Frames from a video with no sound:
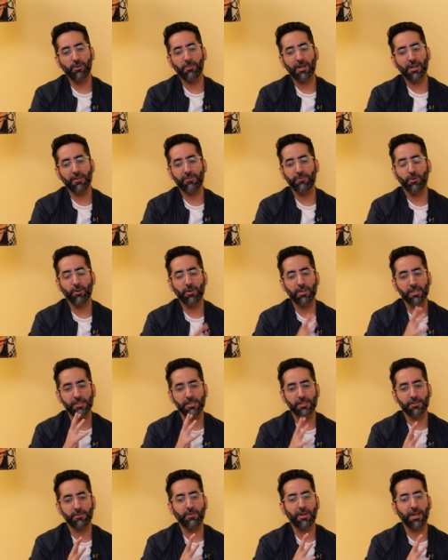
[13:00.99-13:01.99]
my focus
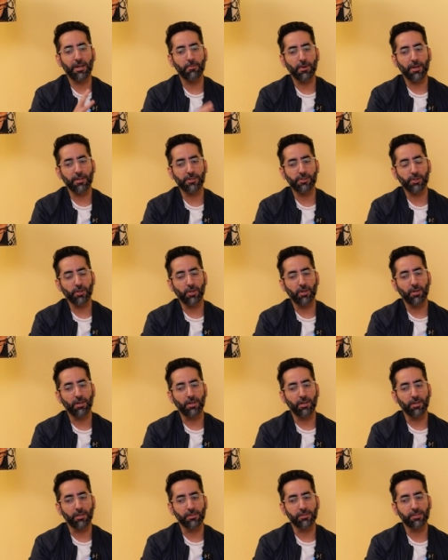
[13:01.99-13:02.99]
is very much
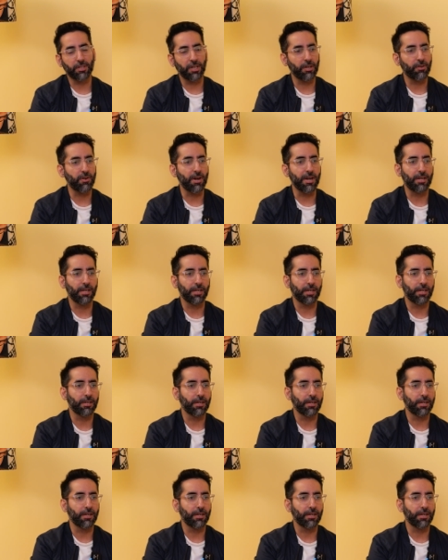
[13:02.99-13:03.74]
on screenwriting and